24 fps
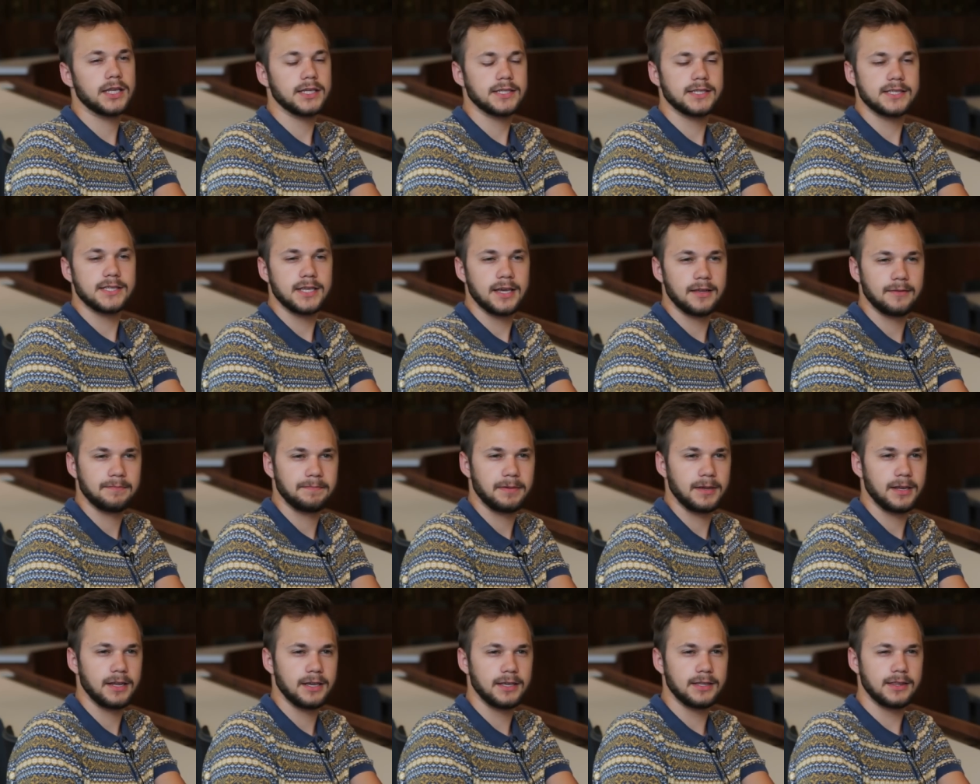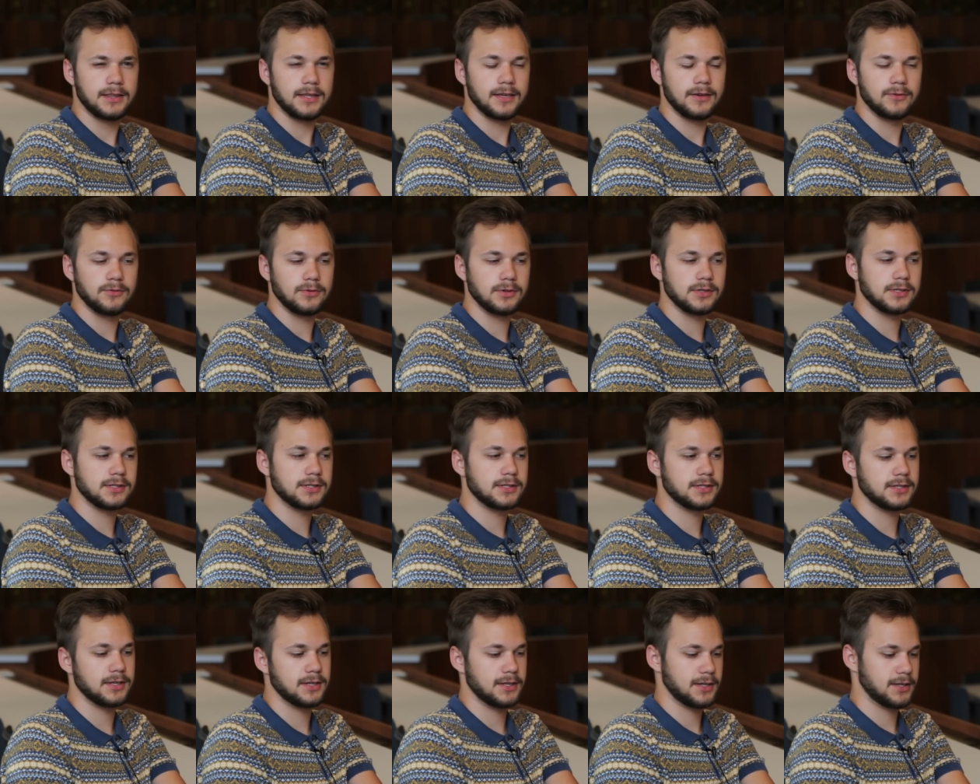Cristian Panaite
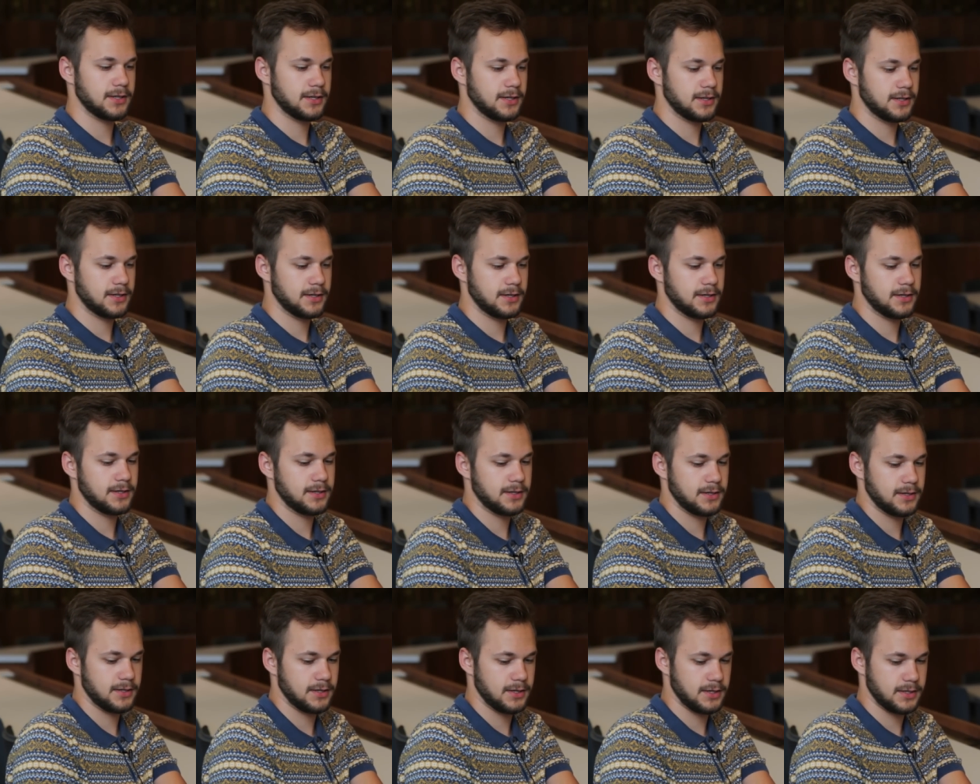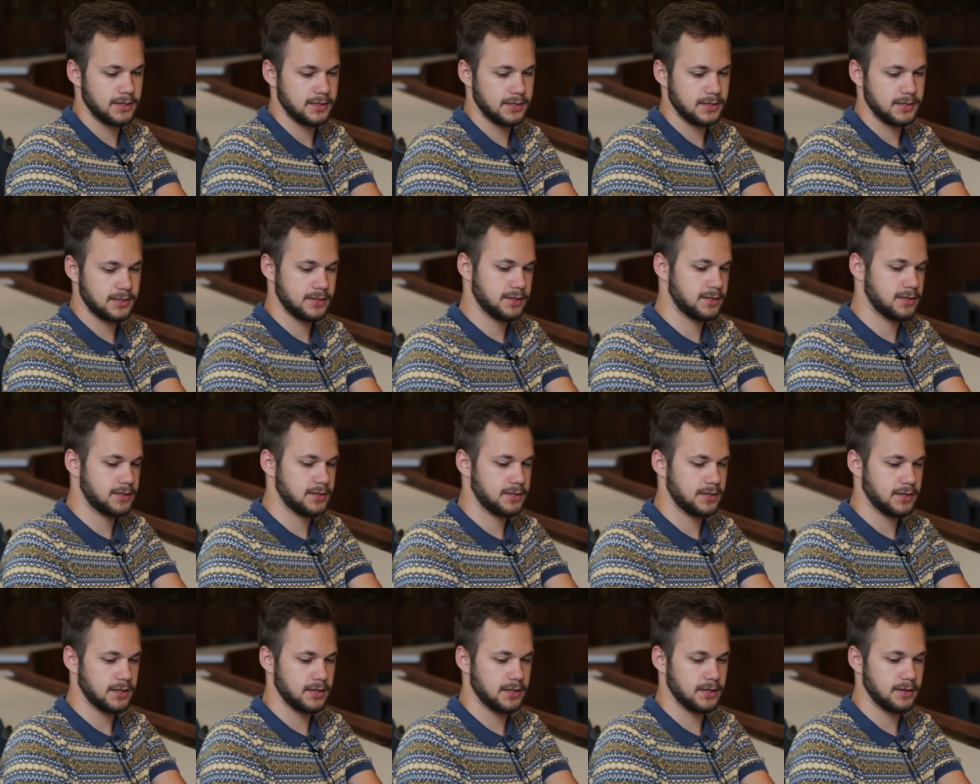was uh,
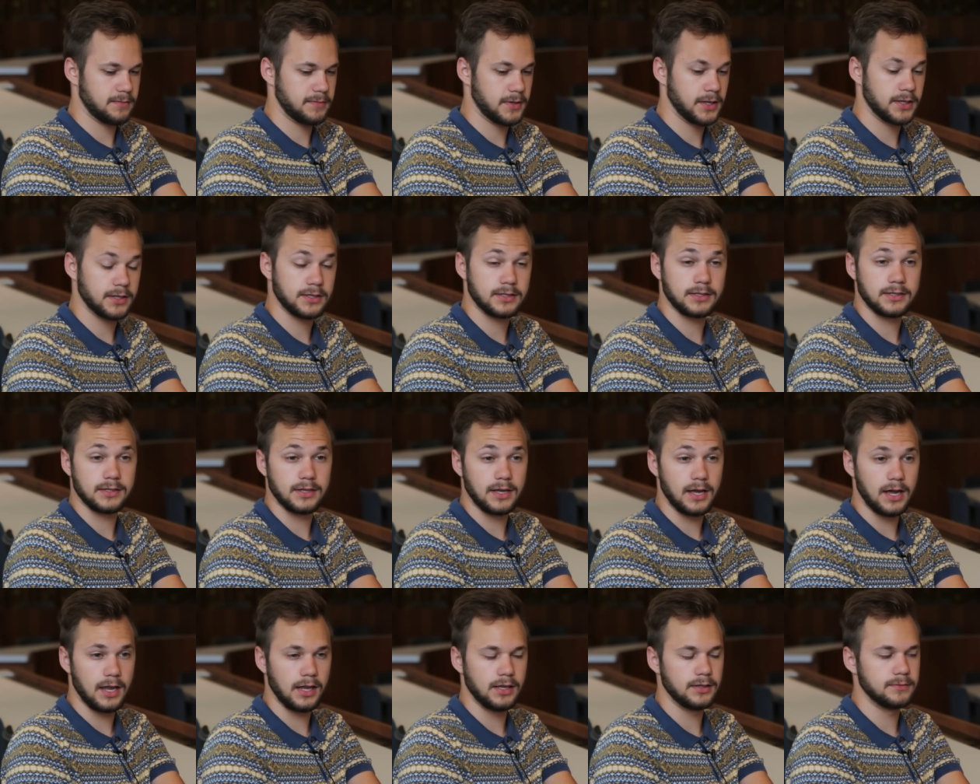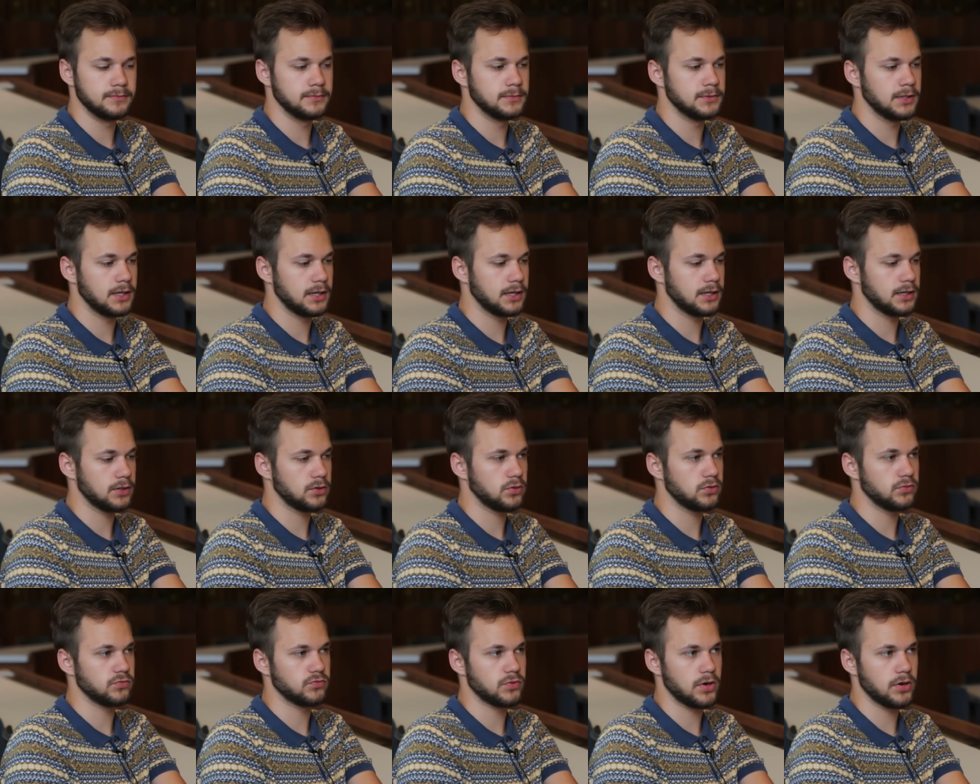is uh, Bennington Allen, uh,
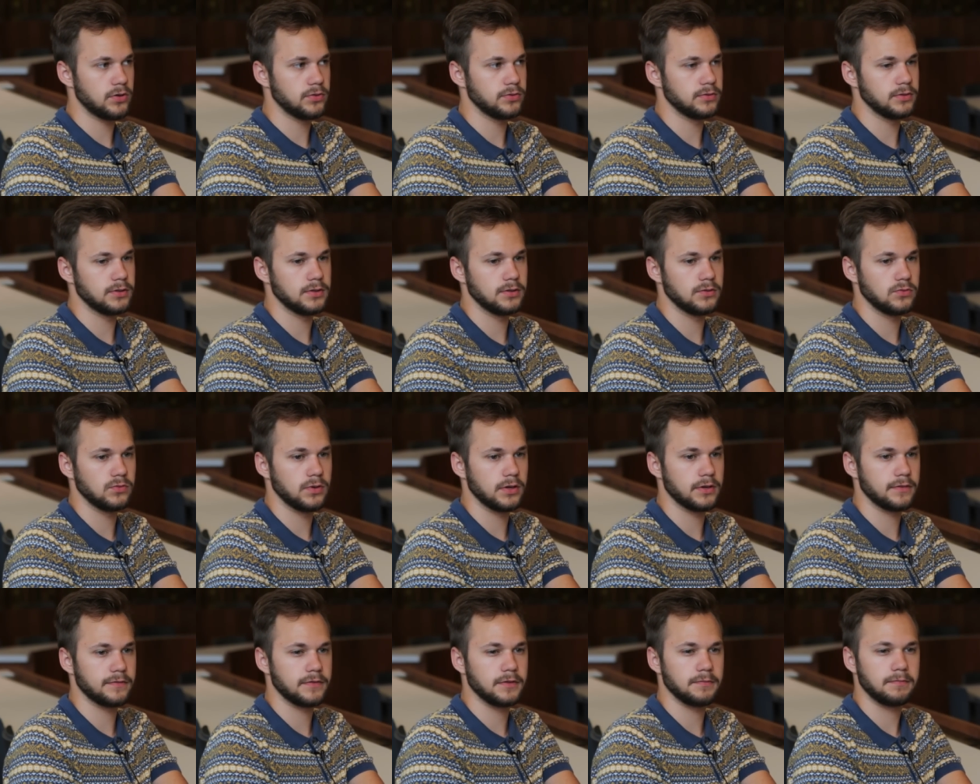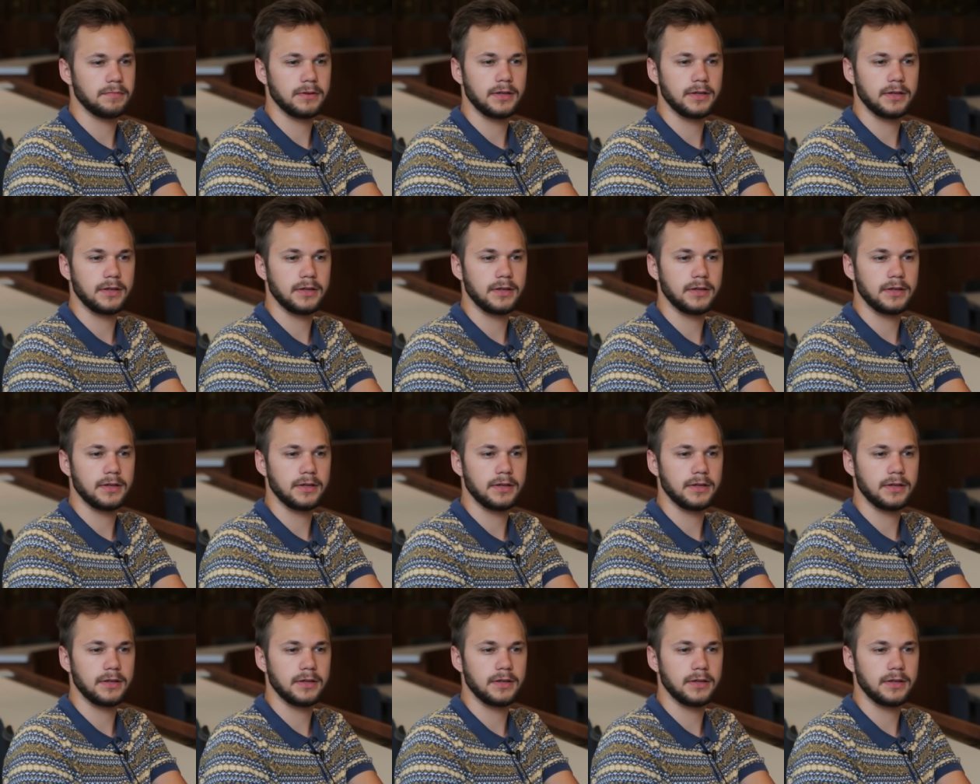who wrote one of the